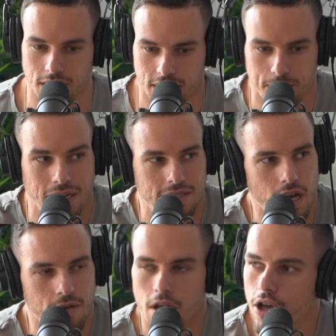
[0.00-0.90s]
to this
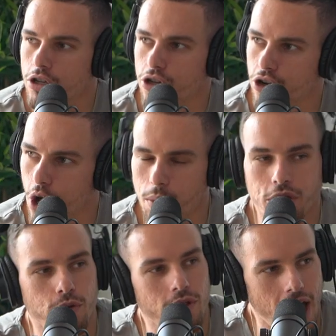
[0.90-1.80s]
myself. So you're going
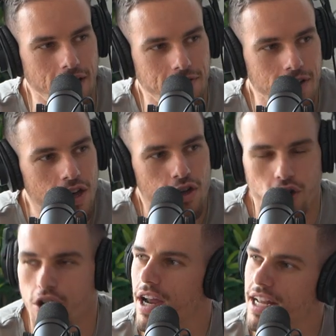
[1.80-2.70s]
through life,
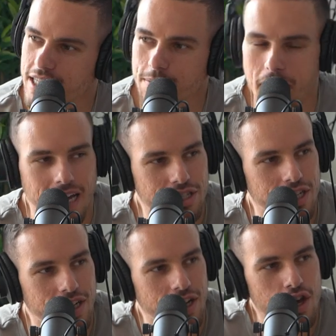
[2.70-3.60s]
you're creating this
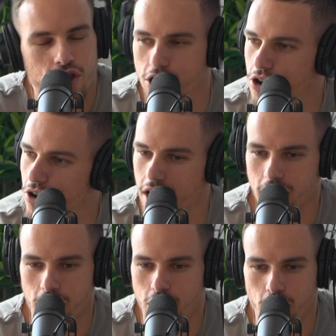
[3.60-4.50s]
passion, you're
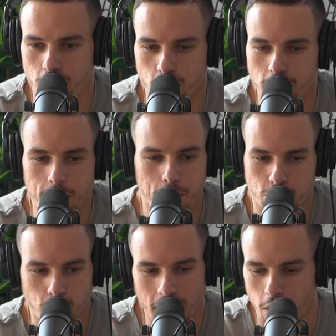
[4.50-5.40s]
create you're really
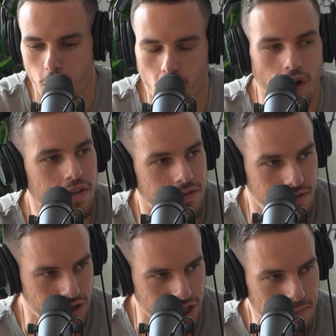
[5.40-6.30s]
trying to work on this
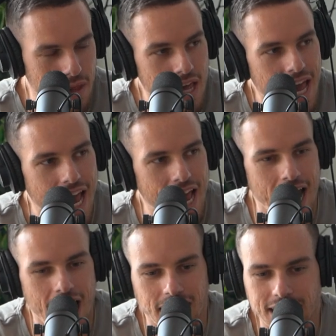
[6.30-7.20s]
vision,
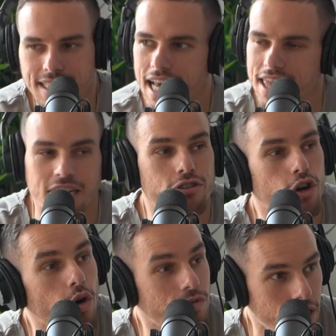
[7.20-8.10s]
and let's say things are
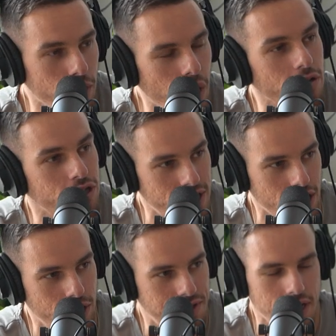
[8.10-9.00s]
going very well, just
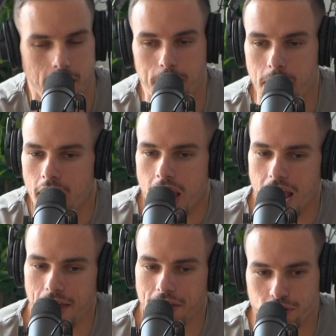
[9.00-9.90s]
like you said,
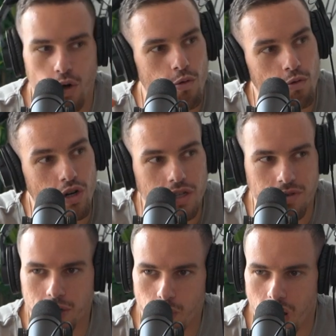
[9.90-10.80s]
and things are going really
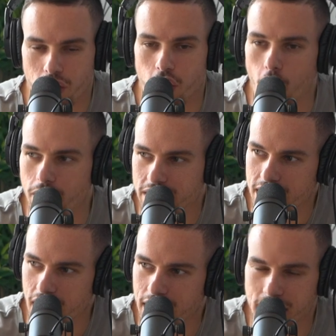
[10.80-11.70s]
really well, and all of a
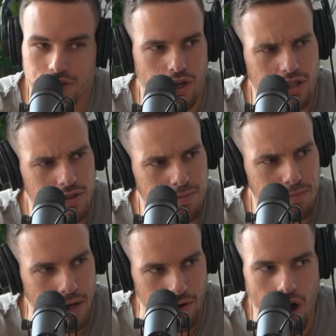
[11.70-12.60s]
sudden it starts
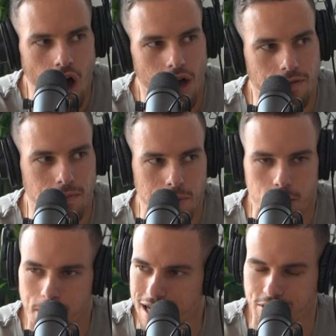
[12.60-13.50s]
peering off. Maybe
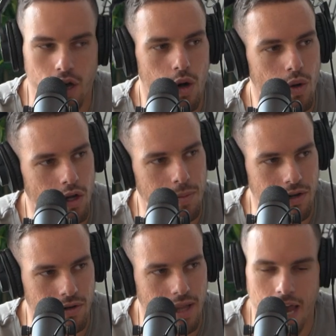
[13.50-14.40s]
you plateau a little bit in
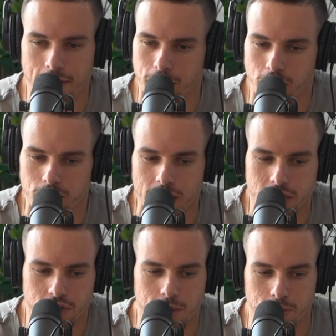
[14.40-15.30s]
your life or your
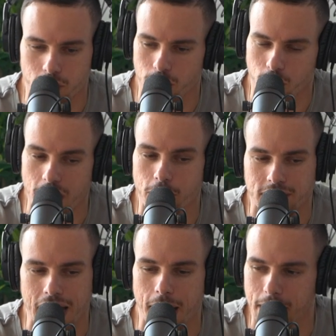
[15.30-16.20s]
relationship or whatever
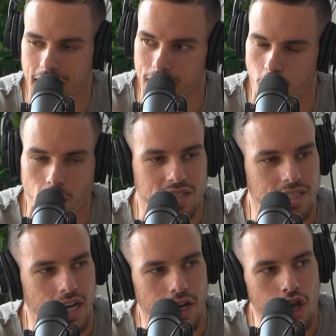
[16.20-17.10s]
it's happening. And then all of a
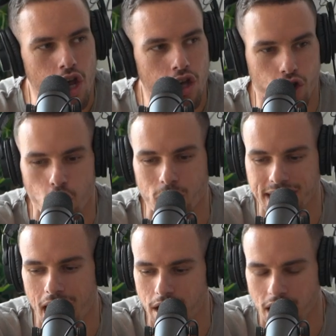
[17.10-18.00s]
sudden, you're going
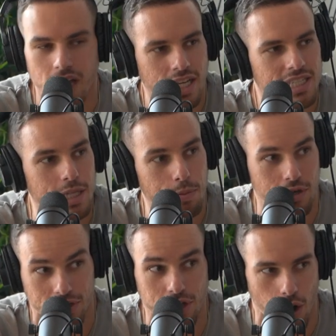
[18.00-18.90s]
down a slippery
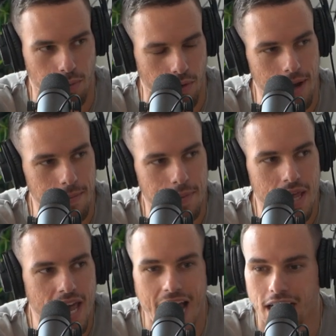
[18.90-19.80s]
slope, right?
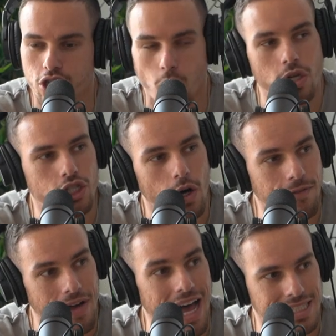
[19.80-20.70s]
Mm-hmm. And it's going so
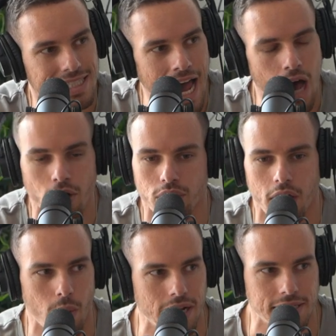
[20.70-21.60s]
fast down. You're
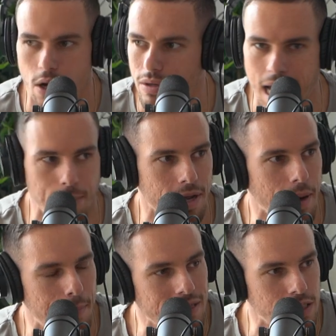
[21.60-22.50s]
like, wait a second, what's happening in
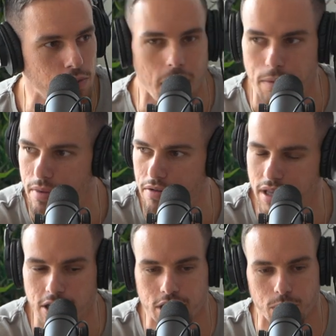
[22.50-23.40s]
my business? What's happening in my
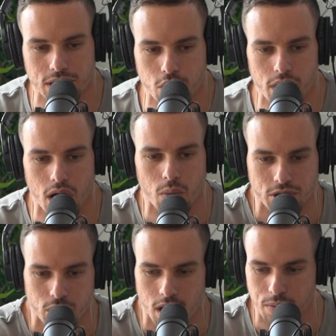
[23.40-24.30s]
relationship? What's going on? What's
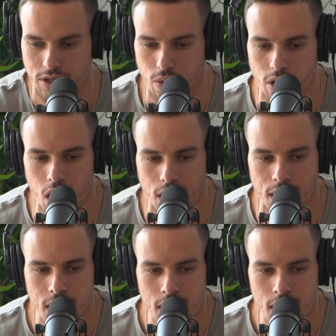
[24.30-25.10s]
going on? What's going on?